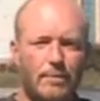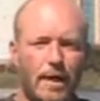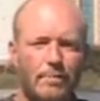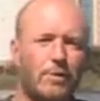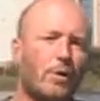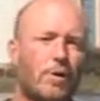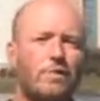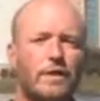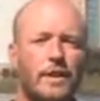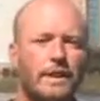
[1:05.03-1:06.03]
I would throw
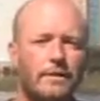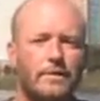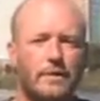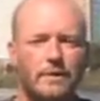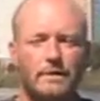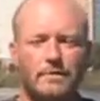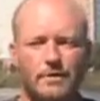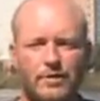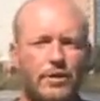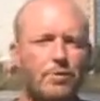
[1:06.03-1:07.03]
them very
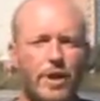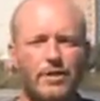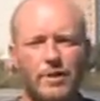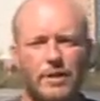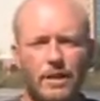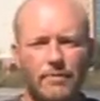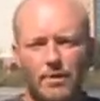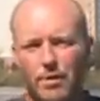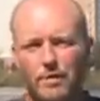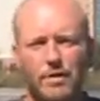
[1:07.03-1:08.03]
situational. I
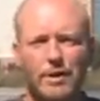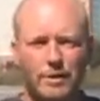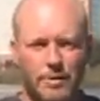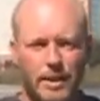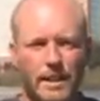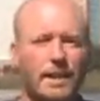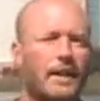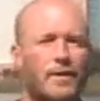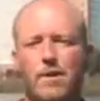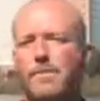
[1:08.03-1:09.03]
would throw them for a little bit and then
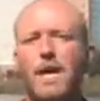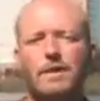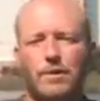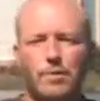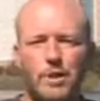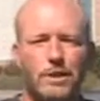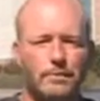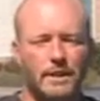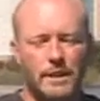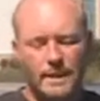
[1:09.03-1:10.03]
I'd go right back to the
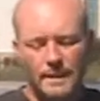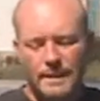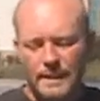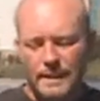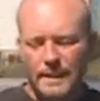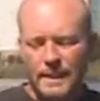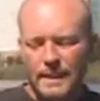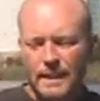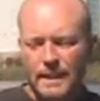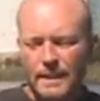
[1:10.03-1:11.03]
worm. And
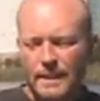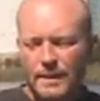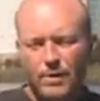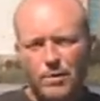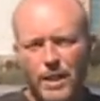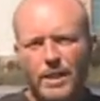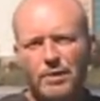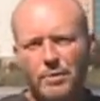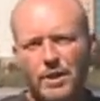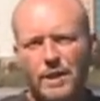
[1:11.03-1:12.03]
the only way you
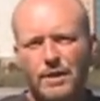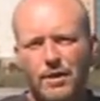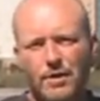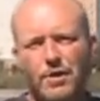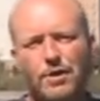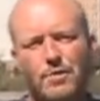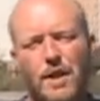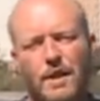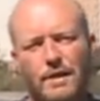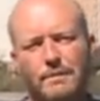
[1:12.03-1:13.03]
can really turn a new
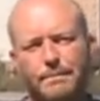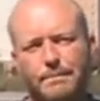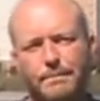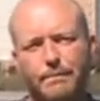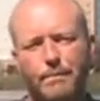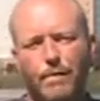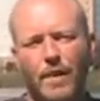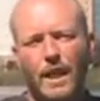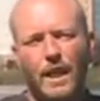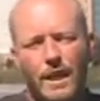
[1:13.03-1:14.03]
bait
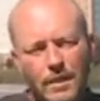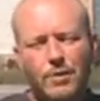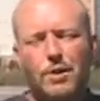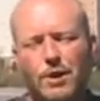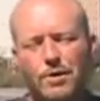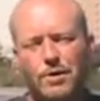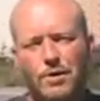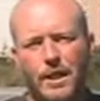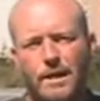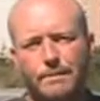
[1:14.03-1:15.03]
into a go-to
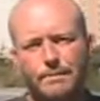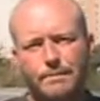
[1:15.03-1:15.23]
bait